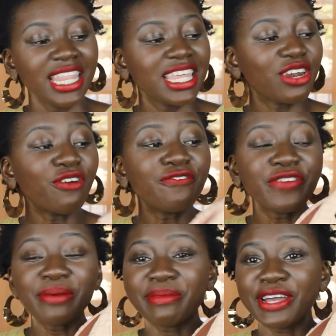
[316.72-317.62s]
They don't
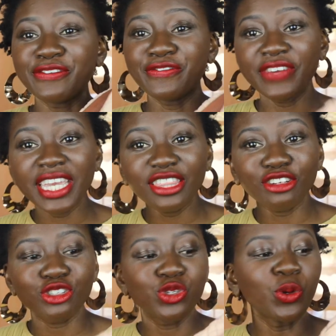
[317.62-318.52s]
fit my feet.
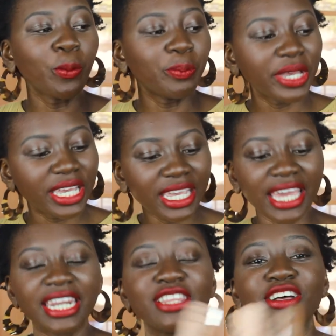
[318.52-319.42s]
They're too big
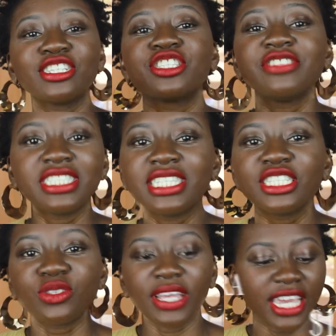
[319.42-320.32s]
and I lost the
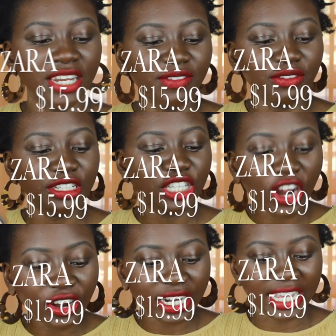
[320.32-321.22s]
receipt, so I can't even
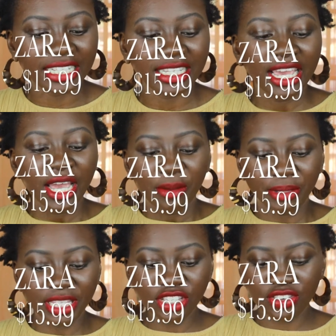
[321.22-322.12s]
return it.
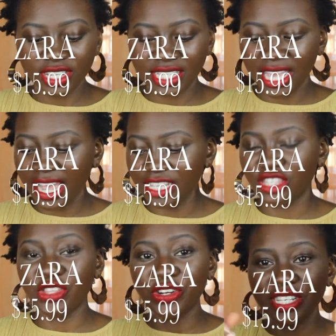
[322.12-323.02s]
But these are a size
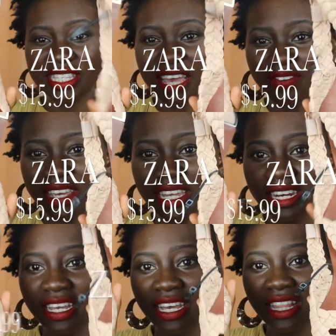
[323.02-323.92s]

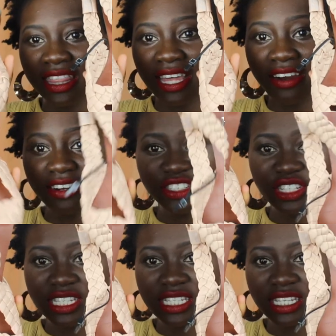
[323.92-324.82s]
37. They're
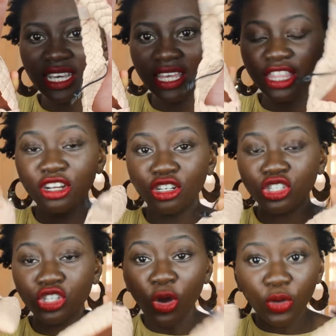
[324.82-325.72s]

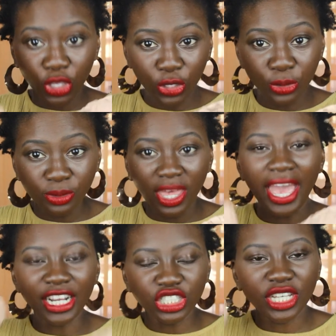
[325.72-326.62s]
so cute. They
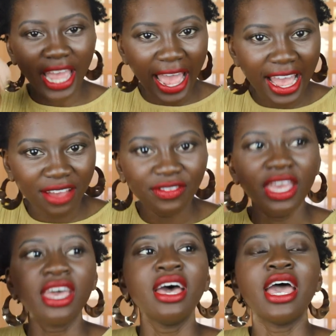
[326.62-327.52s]
actually have
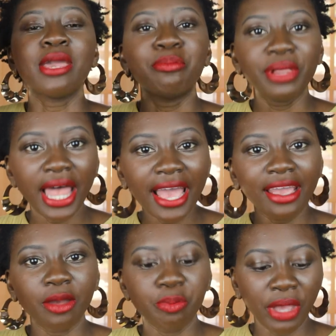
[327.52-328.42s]
a
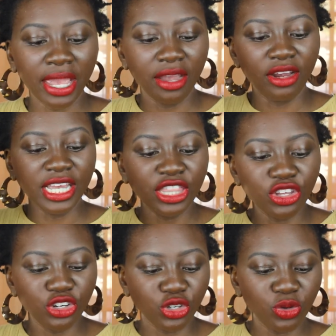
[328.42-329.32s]
black pair in
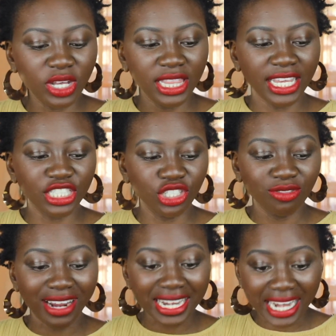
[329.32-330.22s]
their new
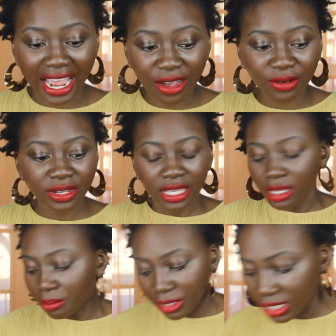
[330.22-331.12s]
collection right now,
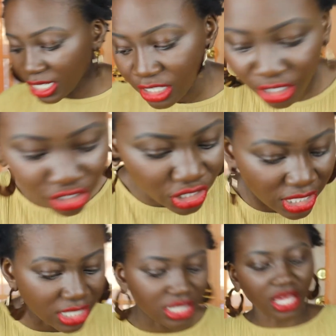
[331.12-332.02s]
but these are
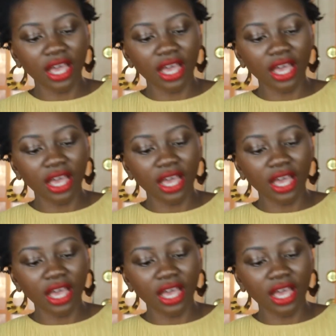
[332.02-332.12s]
just,